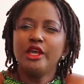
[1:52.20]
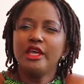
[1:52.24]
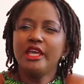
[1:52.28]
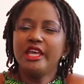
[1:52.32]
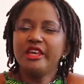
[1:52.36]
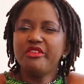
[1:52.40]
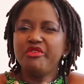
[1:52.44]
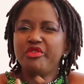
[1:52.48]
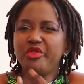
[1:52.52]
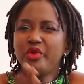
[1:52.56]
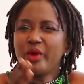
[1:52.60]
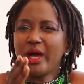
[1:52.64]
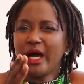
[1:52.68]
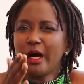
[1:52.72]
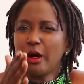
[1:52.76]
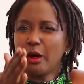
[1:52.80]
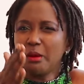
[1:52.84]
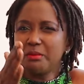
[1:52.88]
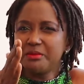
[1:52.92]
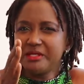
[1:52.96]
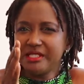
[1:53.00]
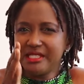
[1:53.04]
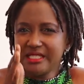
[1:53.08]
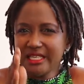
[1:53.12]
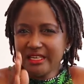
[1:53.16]
if you are
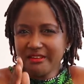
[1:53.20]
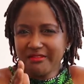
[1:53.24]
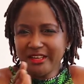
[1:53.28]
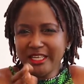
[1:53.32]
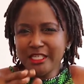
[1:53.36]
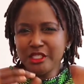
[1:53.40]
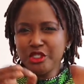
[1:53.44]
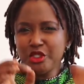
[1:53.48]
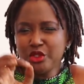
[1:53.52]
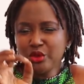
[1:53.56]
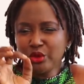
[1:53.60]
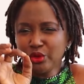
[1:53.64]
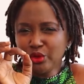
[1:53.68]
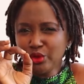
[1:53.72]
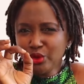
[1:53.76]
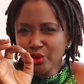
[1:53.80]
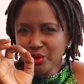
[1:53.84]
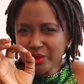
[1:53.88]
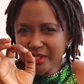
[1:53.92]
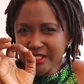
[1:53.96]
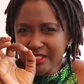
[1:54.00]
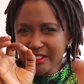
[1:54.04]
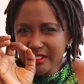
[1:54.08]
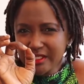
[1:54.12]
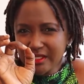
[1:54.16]
observant, you'll
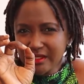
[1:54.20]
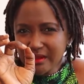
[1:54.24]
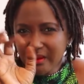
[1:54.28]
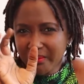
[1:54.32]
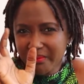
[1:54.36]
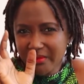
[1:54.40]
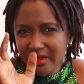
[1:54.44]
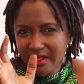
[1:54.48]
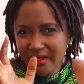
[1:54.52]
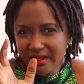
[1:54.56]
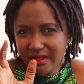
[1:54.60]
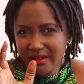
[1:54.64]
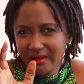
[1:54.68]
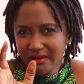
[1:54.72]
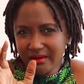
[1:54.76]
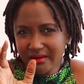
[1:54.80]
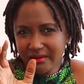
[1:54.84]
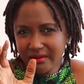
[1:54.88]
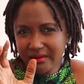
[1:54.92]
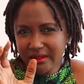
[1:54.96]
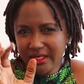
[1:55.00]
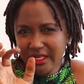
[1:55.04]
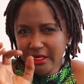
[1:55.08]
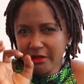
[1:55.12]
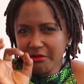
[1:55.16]
notice something,
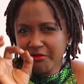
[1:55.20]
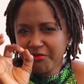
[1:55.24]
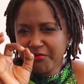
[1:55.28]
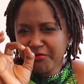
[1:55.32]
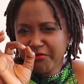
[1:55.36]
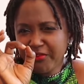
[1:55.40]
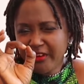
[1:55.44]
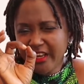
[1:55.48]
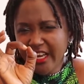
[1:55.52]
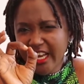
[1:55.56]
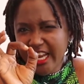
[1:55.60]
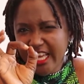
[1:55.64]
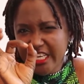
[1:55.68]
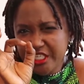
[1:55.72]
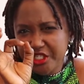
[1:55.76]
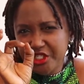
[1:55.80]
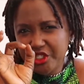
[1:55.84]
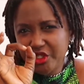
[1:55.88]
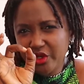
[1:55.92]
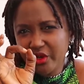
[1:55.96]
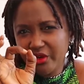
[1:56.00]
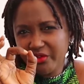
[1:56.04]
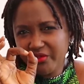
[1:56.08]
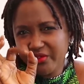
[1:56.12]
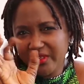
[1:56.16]
a flash
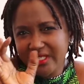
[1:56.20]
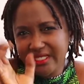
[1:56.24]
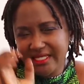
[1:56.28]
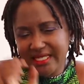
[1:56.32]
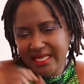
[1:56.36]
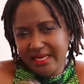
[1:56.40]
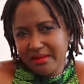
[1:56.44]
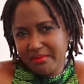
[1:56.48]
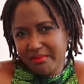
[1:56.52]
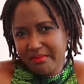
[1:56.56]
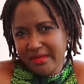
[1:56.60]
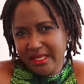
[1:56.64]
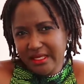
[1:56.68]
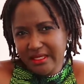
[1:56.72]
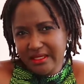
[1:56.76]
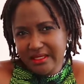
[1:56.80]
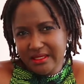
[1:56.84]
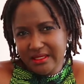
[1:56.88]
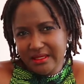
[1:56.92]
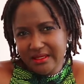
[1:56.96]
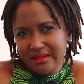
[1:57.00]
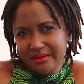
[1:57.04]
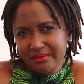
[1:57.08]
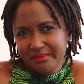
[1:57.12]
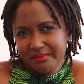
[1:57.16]
of
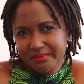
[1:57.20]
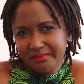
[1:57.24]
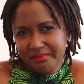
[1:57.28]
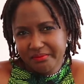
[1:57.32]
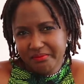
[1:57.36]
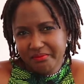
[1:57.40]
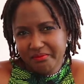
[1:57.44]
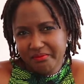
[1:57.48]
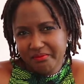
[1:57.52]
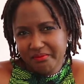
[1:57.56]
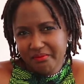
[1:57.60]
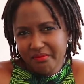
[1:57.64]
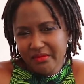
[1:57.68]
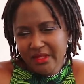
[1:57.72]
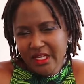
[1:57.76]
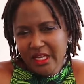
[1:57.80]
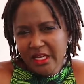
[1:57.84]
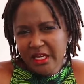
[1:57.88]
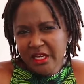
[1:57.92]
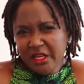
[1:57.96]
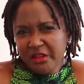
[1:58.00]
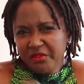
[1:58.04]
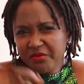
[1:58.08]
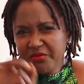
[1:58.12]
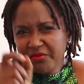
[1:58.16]
resentment,
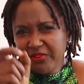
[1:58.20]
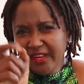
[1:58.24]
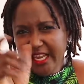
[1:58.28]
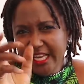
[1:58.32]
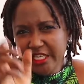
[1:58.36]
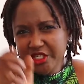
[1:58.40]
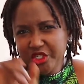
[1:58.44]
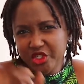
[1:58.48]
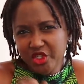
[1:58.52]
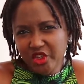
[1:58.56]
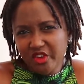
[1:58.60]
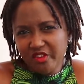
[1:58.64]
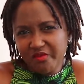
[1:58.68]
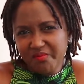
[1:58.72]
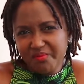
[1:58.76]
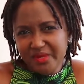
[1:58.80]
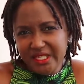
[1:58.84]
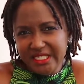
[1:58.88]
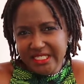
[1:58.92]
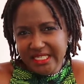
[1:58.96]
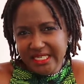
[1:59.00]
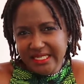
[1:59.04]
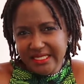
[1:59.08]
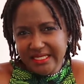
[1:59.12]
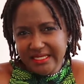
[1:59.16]
a flash of
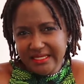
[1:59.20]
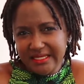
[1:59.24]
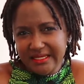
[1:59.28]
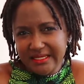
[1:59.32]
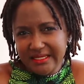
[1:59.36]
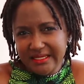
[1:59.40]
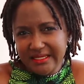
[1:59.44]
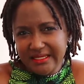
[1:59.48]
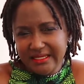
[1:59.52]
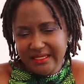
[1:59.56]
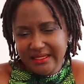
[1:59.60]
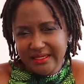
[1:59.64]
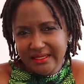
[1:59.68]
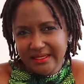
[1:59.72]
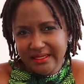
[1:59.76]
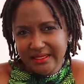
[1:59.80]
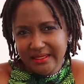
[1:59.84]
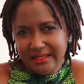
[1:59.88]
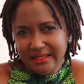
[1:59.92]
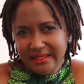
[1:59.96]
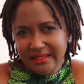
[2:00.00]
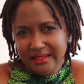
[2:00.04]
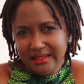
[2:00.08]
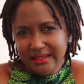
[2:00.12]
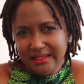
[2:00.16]
bitterness.
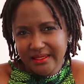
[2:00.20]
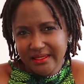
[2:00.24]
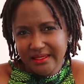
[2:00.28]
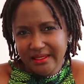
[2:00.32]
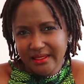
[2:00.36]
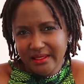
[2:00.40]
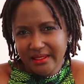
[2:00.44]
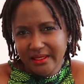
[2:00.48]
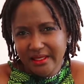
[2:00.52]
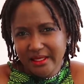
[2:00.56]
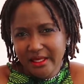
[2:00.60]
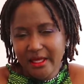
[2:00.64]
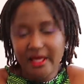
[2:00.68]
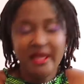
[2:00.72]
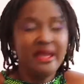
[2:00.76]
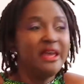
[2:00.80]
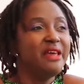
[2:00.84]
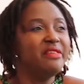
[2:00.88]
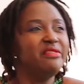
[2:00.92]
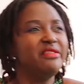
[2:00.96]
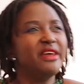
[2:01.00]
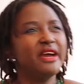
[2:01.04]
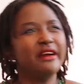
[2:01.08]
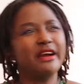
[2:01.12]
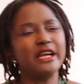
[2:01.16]

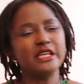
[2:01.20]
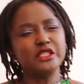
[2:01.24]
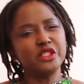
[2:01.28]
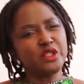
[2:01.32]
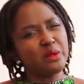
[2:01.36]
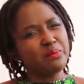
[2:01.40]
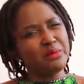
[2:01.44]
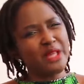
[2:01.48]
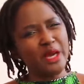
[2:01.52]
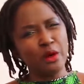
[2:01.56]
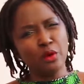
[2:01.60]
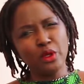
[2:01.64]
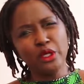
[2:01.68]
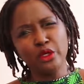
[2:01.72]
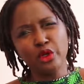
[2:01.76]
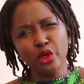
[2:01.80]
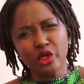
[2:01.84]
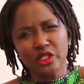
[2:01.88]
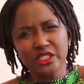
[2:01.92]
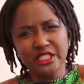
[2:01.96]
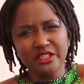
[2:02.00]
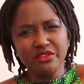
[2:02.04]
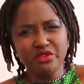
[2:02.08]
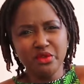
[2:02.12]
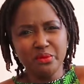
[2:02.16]
There are some that will
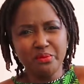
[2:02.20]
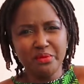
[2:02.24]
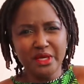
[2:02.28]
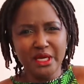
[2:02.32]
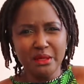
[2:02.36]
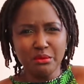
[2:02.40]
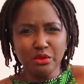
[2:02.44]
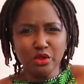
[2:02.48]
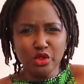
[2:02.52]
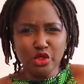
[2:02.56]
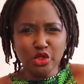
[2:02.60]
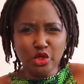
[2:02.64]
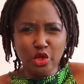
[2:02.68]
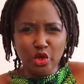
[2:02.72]
not even be able to